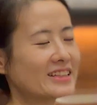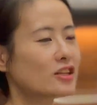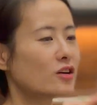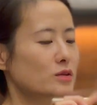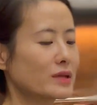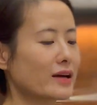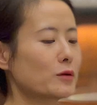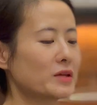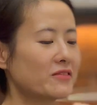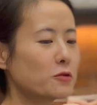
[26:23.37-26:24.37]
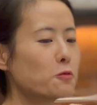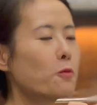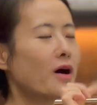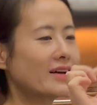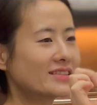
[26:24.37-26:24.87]
it goes like even
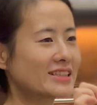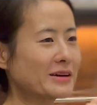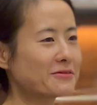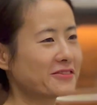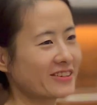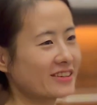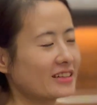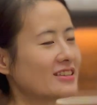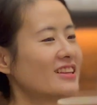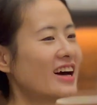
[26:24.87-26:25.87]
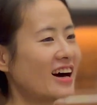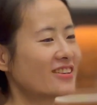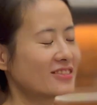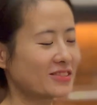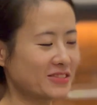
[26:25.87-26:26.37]
one step further.
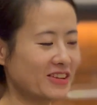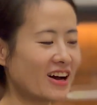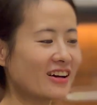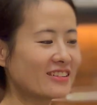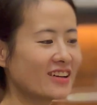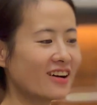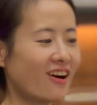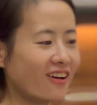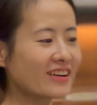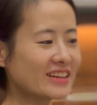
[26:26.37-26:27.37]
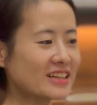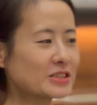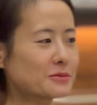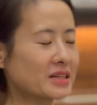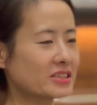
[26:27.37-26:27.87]
Do not only need
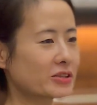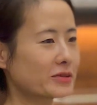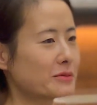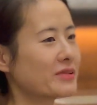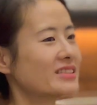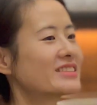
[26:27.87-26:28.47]
to be integrated, but